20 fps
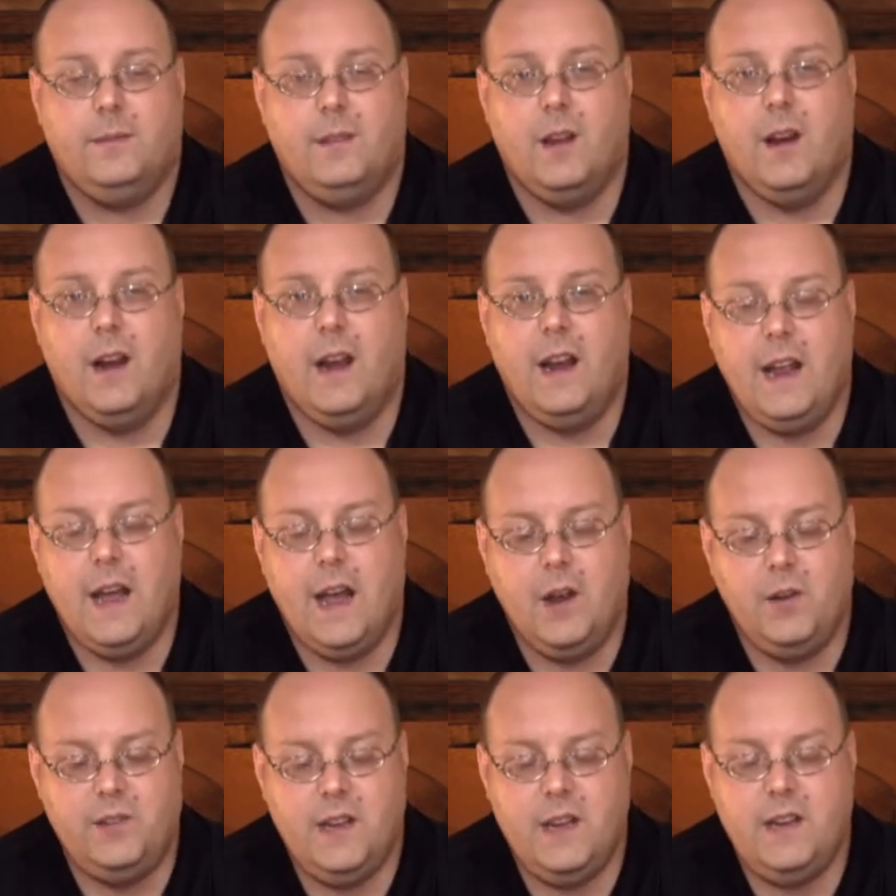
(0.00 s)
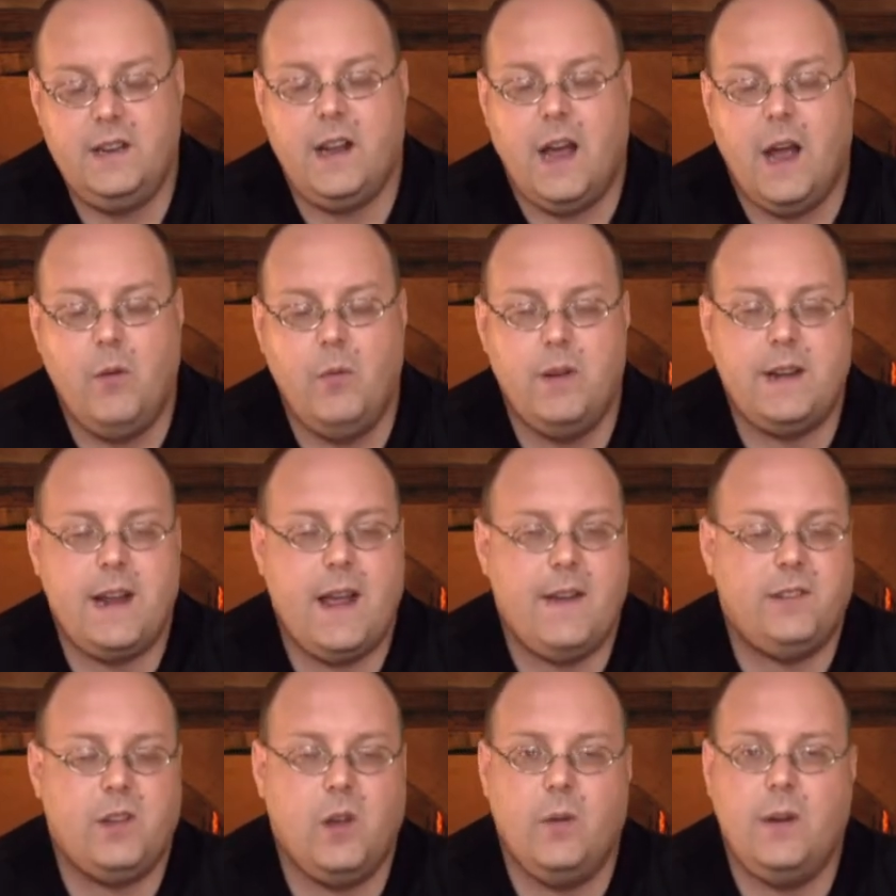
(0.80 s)
All right, I didn't, I wouldn't
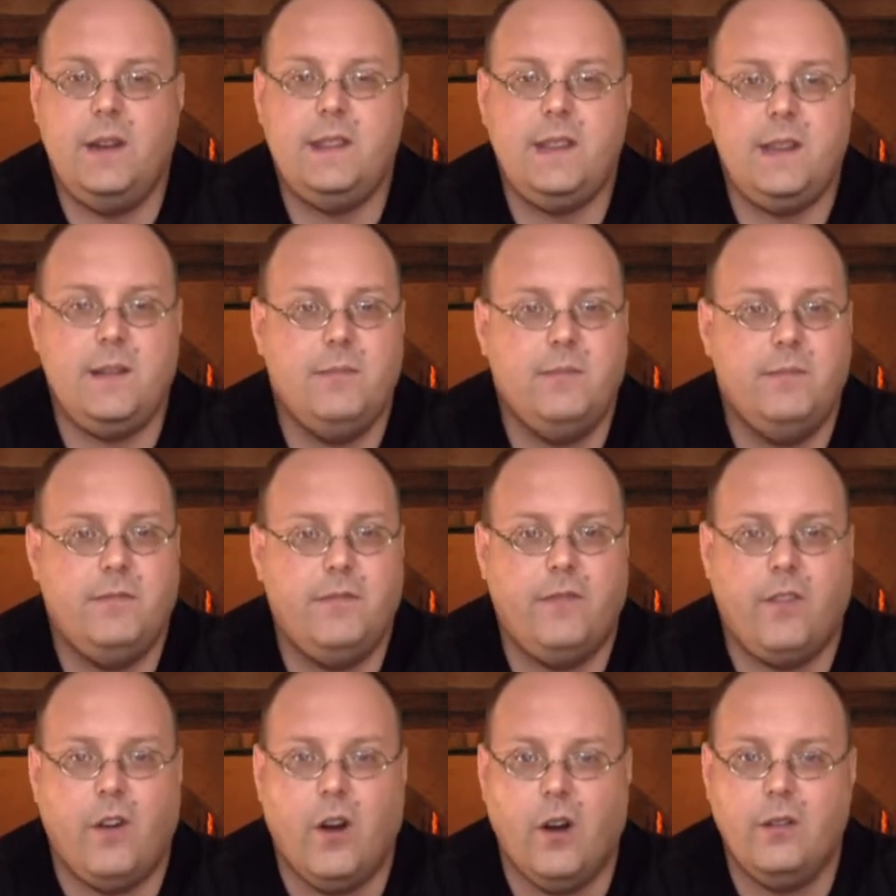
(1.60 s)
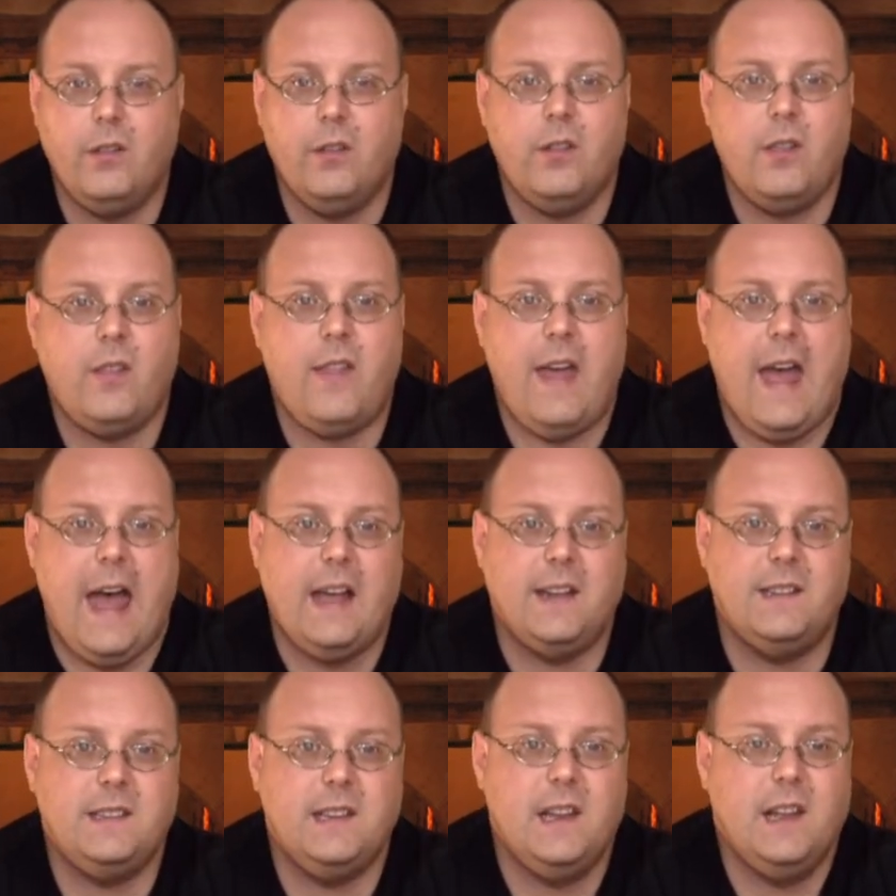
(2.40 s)
have to go anything farther than
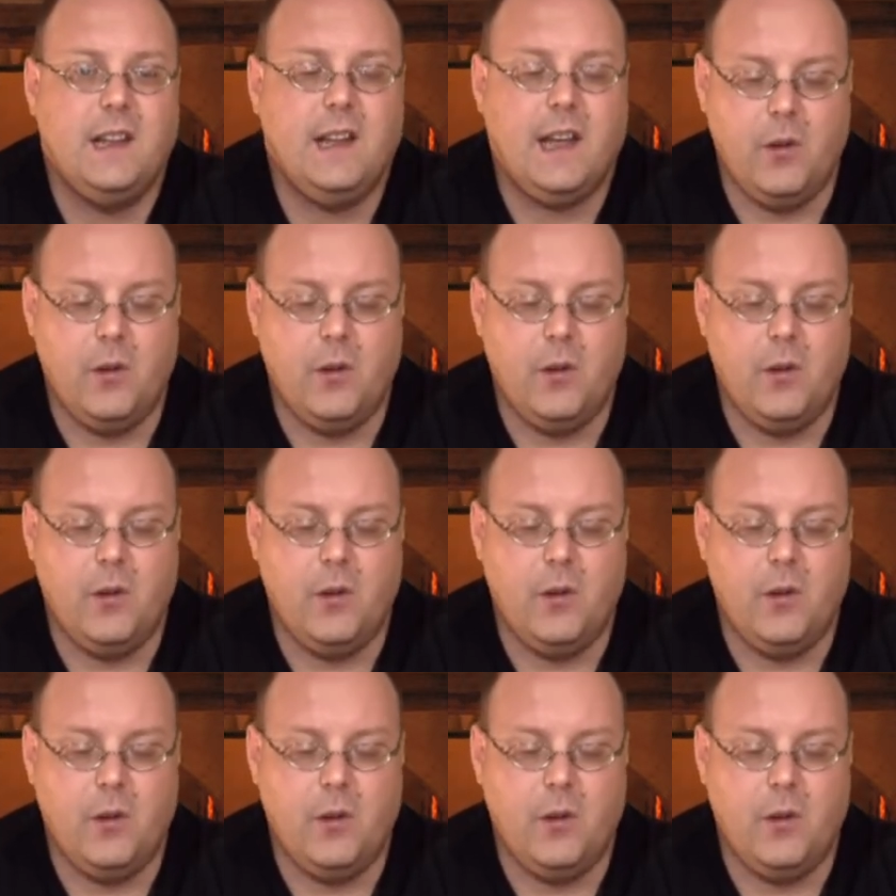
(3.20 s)
that.